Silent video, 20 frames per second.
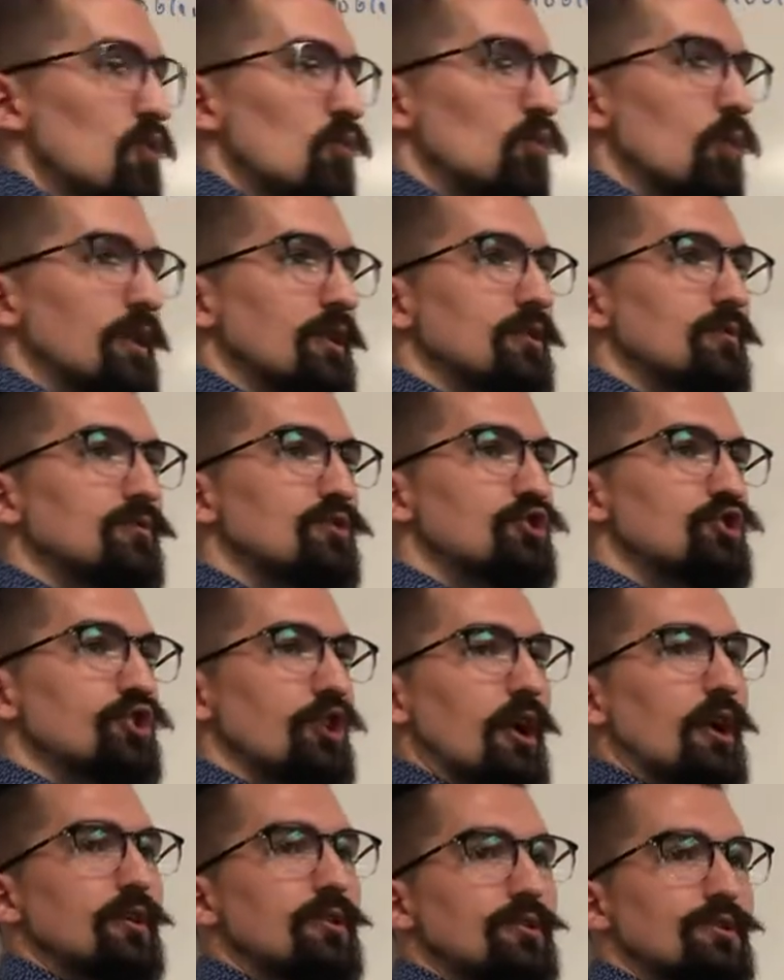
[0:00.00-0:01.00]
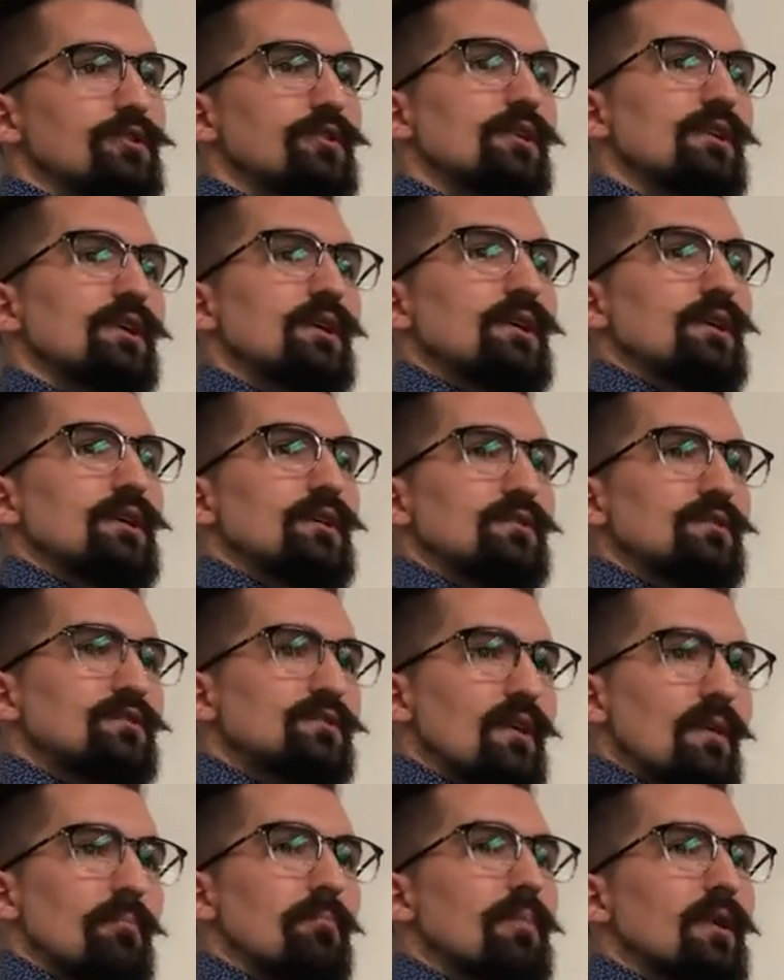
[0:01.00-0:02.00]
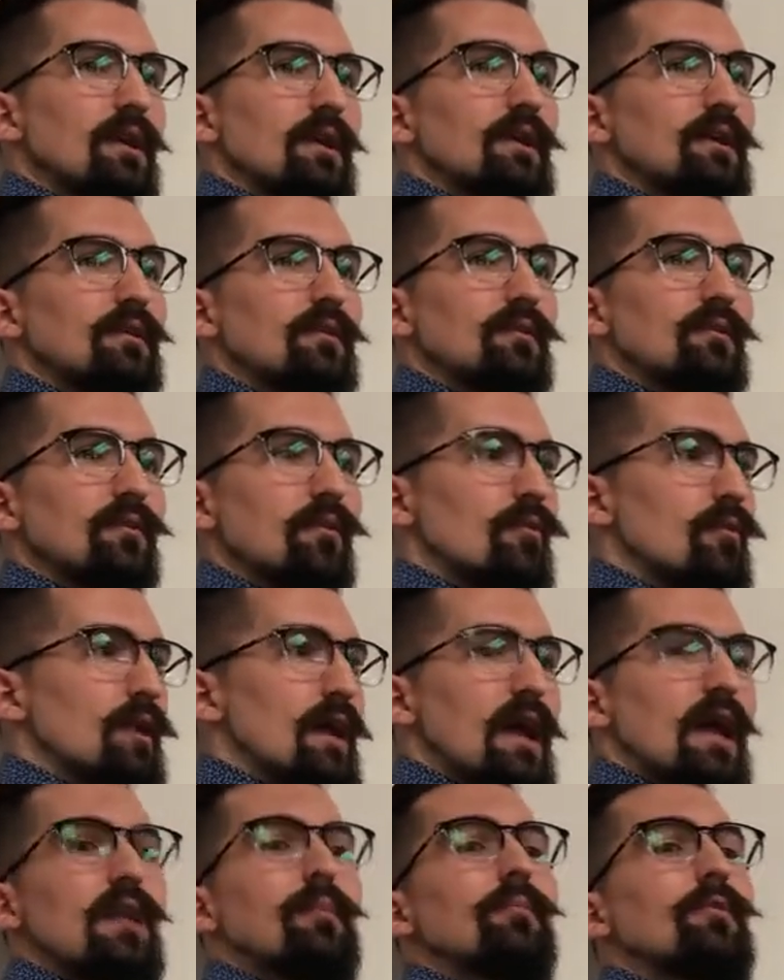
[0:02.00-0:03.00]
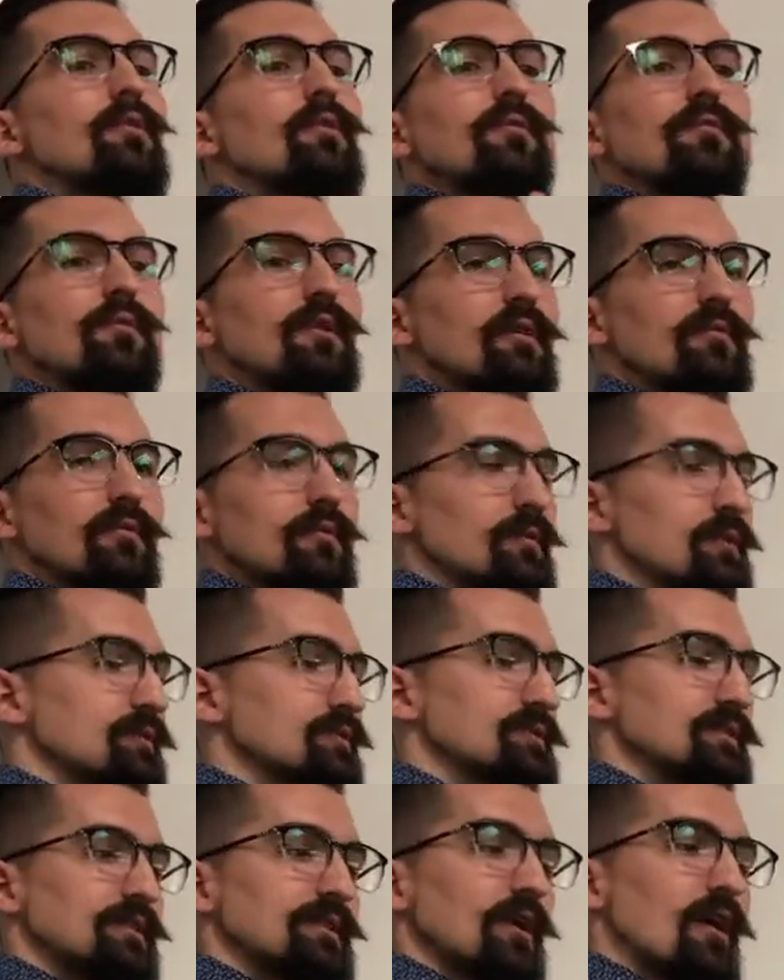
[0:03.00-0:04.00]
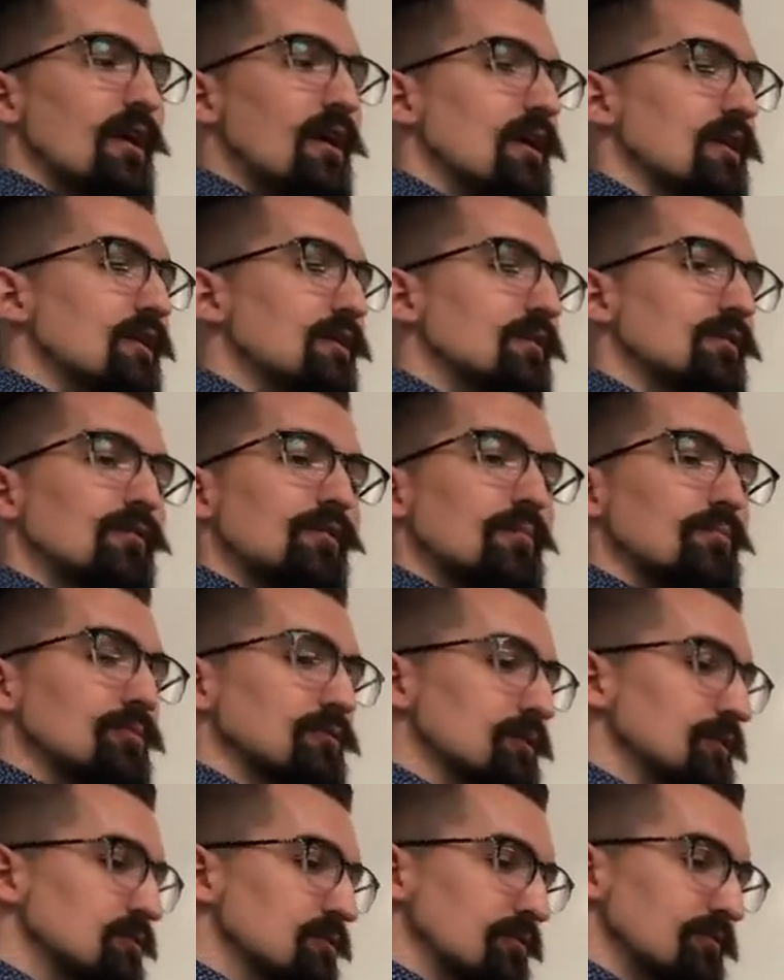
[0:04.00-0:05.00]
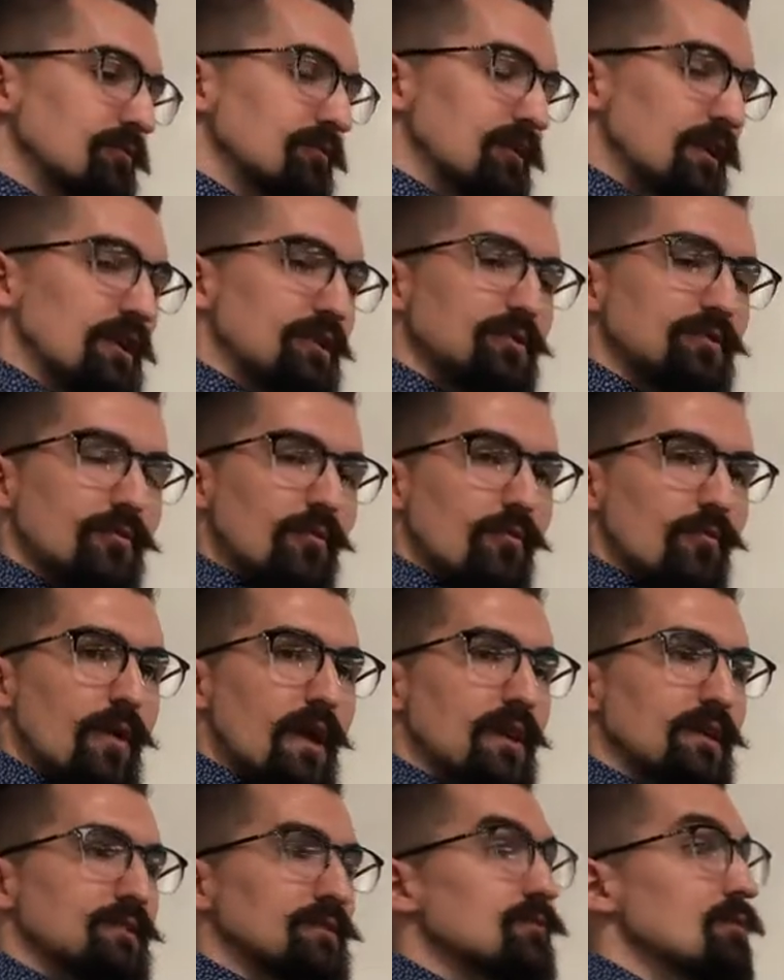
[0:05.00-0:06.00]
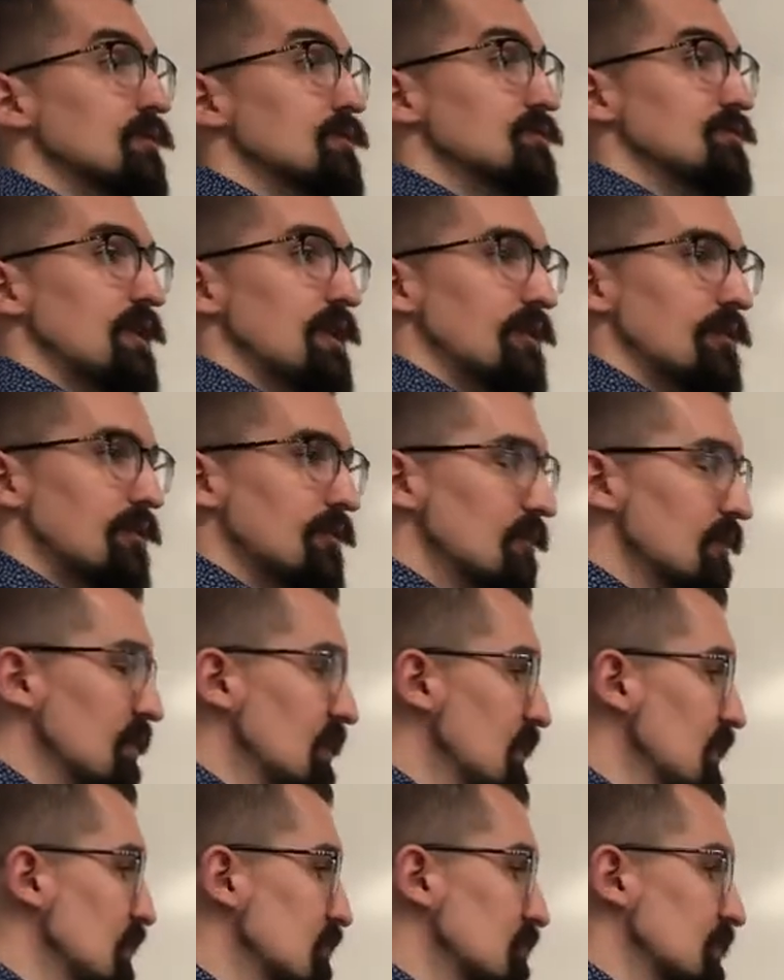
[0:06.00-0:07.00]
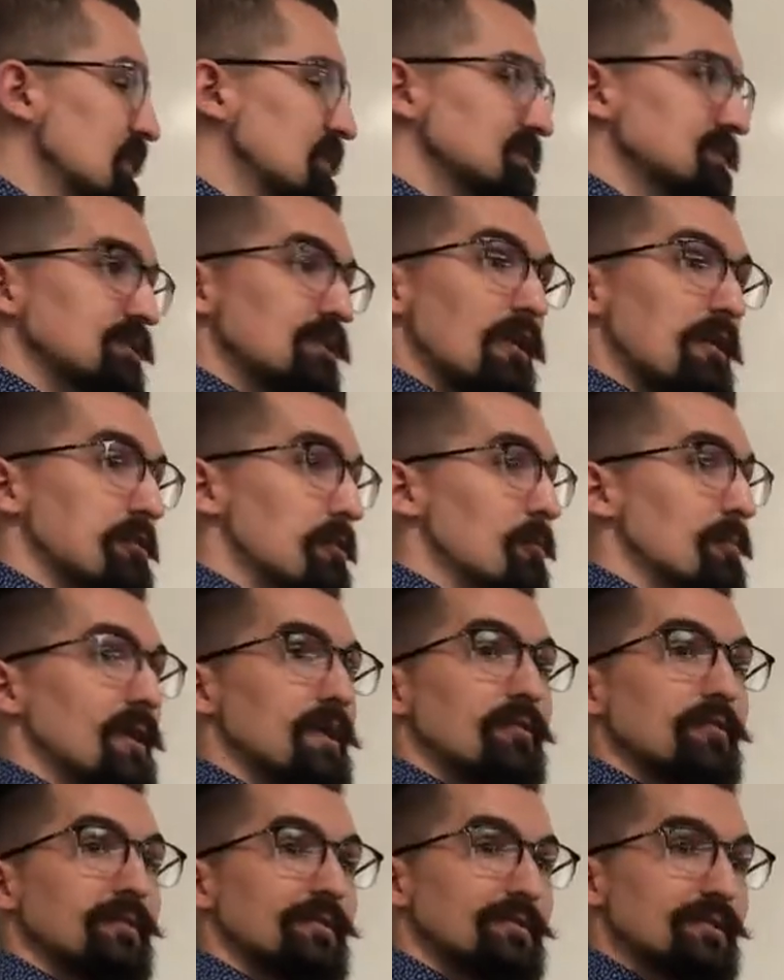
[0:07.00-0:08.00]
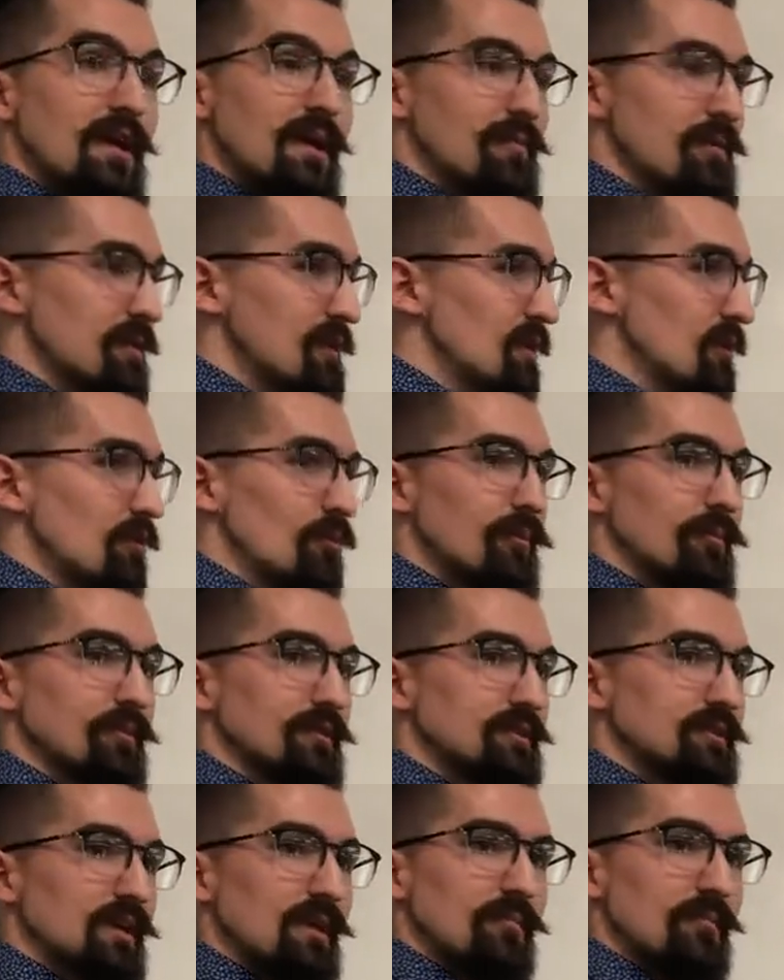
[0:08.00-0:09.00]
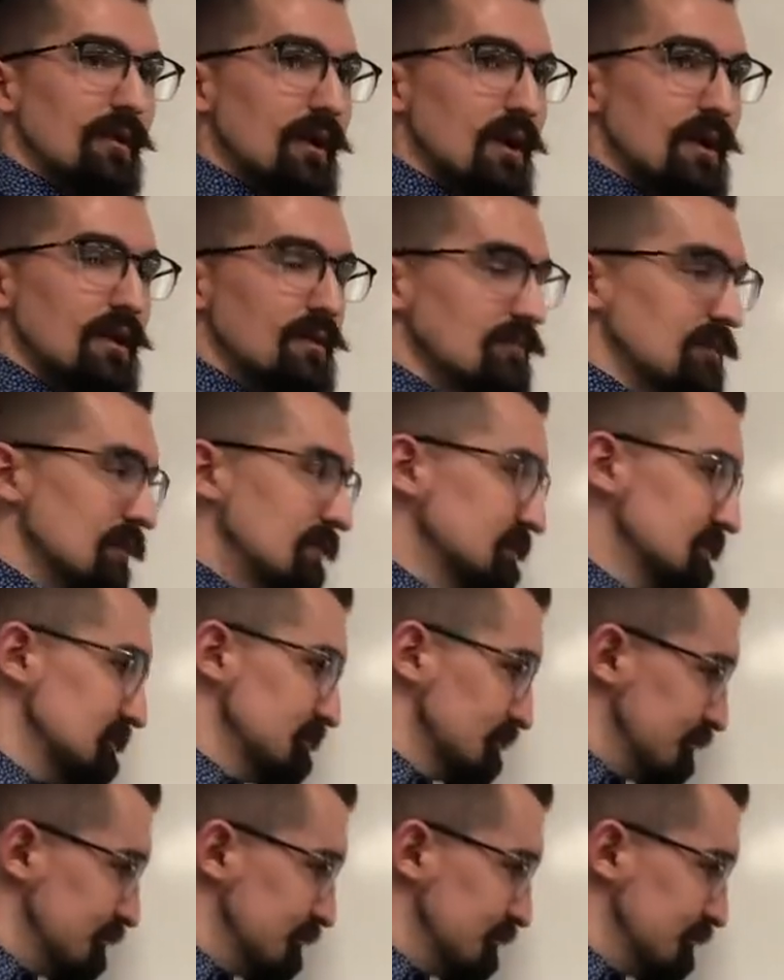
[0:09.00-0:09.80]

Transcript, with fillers: when you judge somebody or an animal, whatever it was, a dog or a political affiliation or a race or a gender, right? Because not all men are the same and not all women are the same by any means.